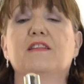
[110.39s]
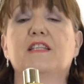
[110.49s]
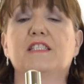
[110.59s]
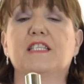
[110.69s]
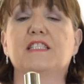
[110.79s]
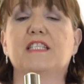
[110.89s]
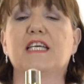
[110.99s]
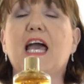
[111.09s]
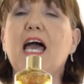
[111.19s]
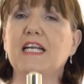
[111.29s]
This is
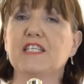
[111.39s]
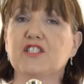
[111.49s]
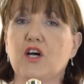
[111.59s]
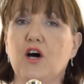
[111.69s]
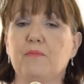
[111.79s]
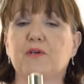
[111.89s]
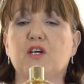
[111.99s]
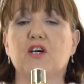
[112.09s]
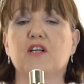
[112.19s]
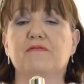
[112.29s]
the Elie Saab
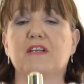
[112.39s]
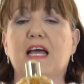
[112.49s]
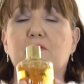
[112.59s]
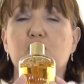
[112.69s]
Girl of Now